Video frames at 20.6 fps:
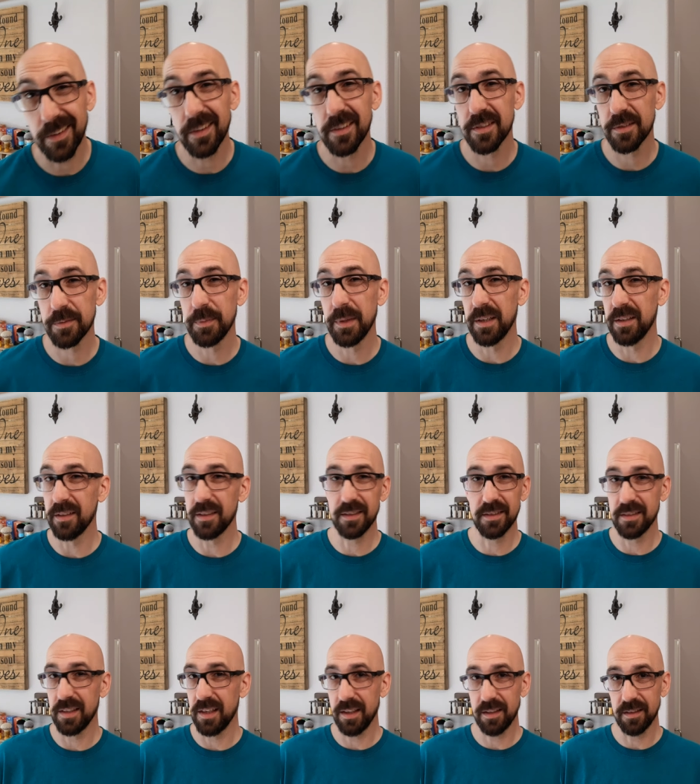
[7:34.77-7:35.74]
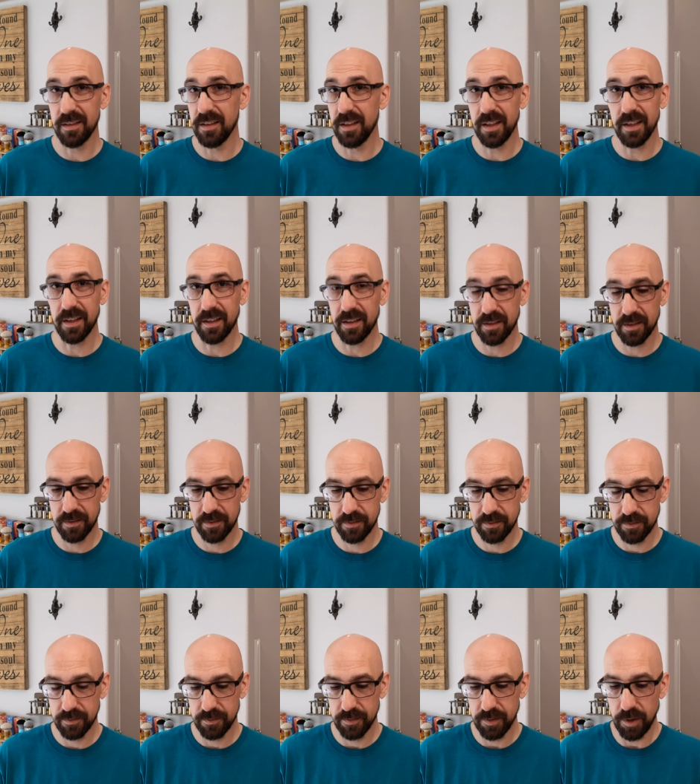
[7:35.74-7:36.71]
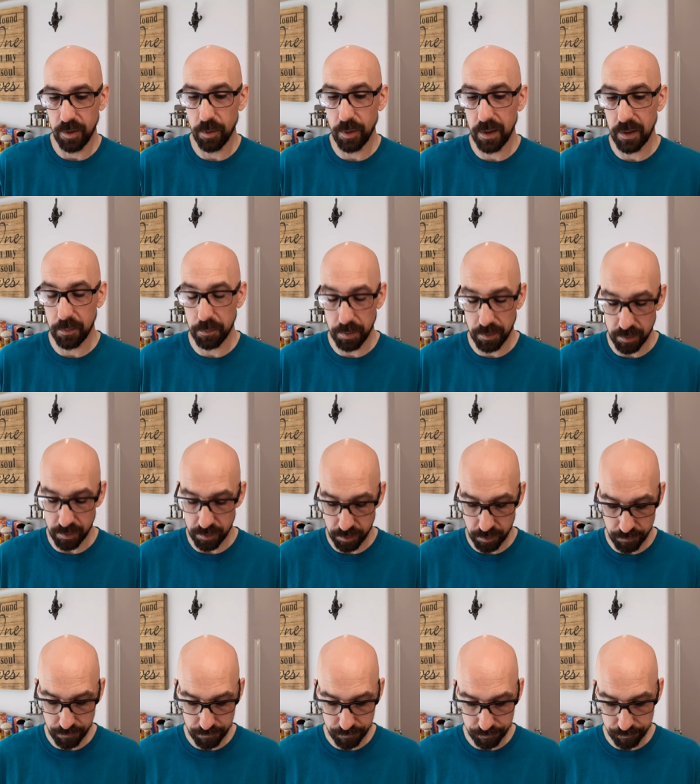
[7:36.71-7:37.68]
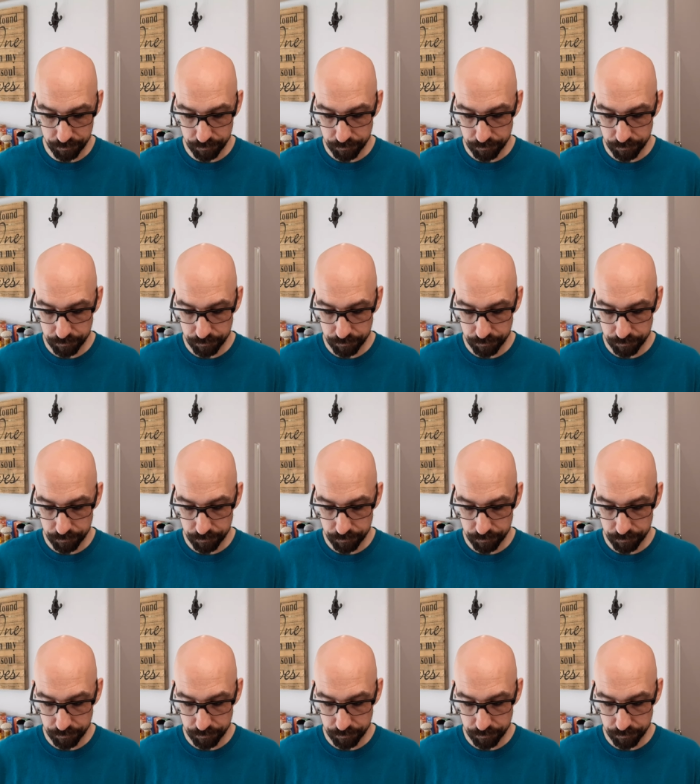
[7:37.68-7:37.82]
it does smell exactly like Hawaiian Punch.